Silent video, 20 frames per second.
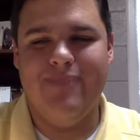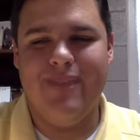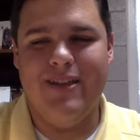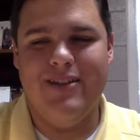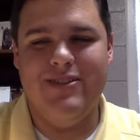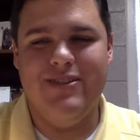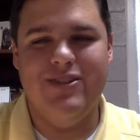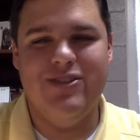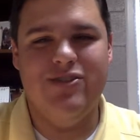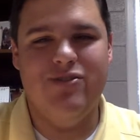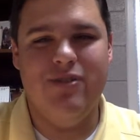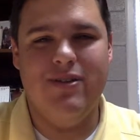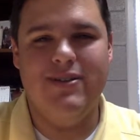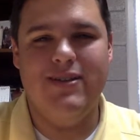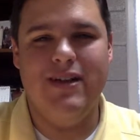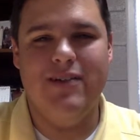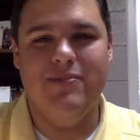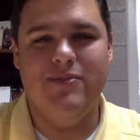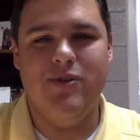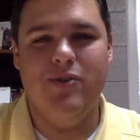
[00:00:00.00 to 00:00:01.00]
it's just a great
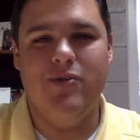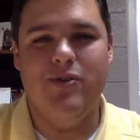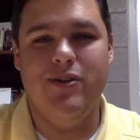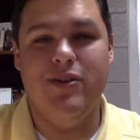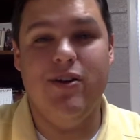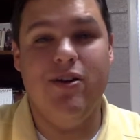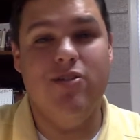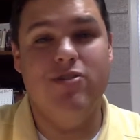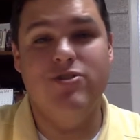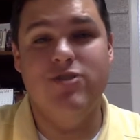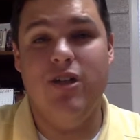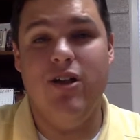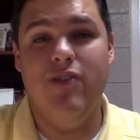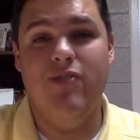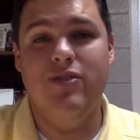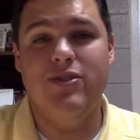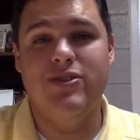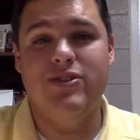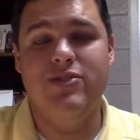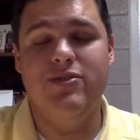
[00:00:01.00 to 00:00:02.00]
time. So I want to encourage all
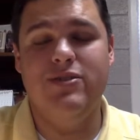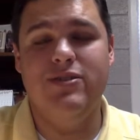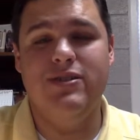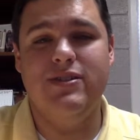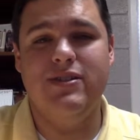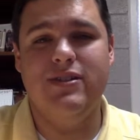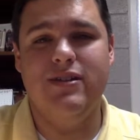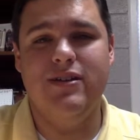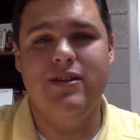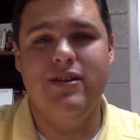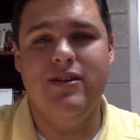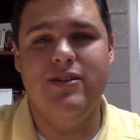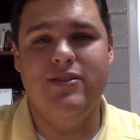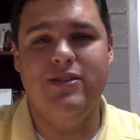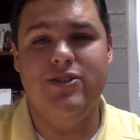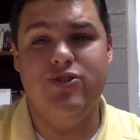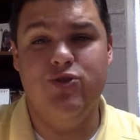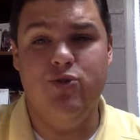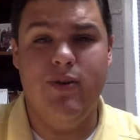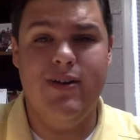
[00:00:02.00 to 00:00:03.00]
of our students to
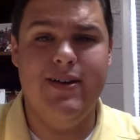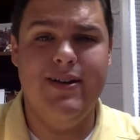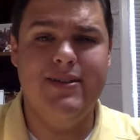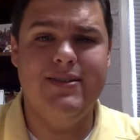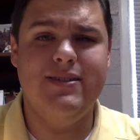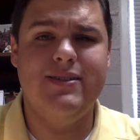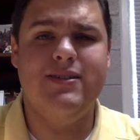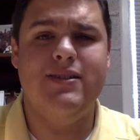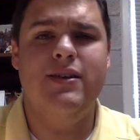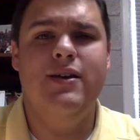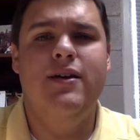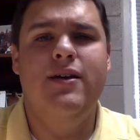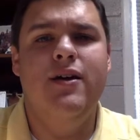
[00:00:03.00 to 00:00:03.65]
join us